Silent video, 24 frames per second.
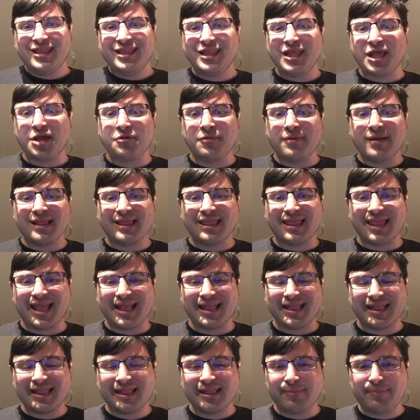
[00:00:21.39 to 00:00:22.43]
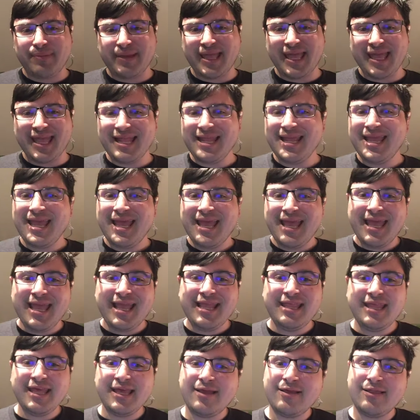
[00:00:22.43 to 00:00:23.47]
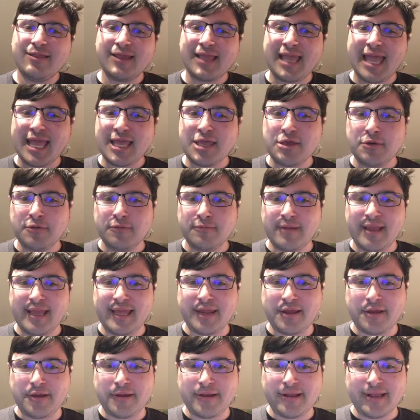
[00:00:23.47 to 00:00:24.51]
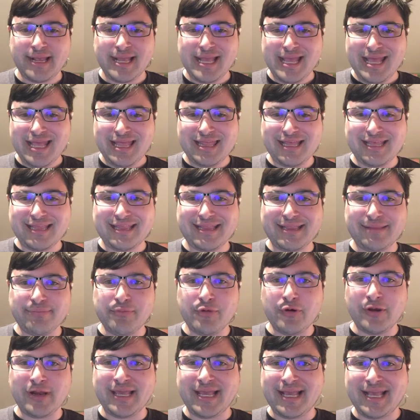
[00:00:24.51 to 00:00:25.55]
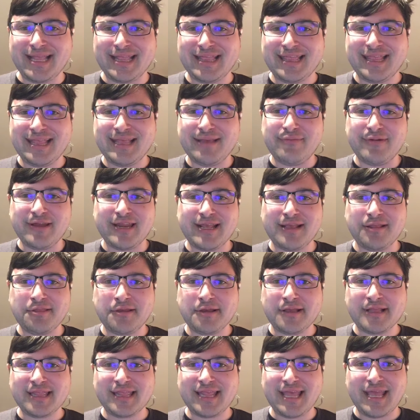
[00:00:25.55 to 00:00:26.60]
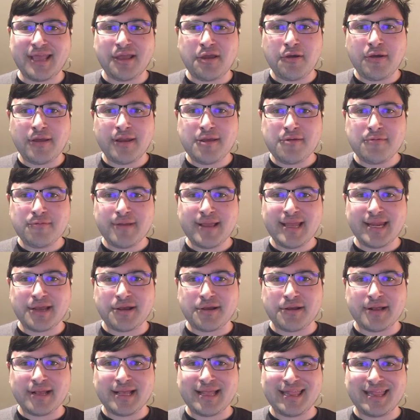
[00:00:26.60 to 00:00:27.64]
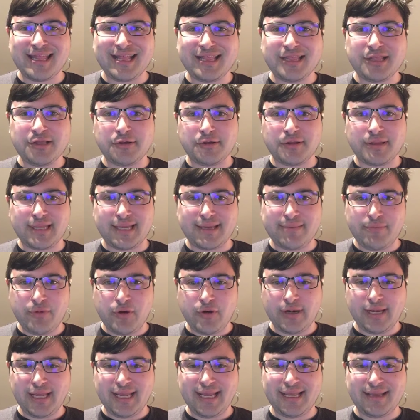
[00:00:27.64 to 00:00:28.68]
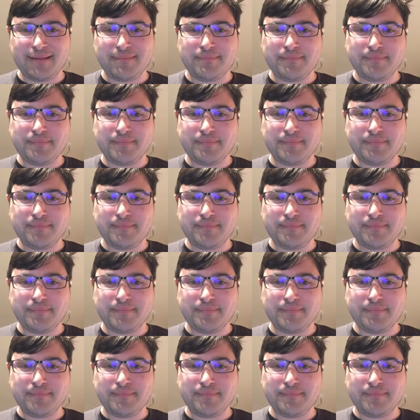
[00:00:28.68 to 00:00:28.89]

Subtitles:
so let's begin and take a look at your radar this morning and see what it looks like on radar this early morning.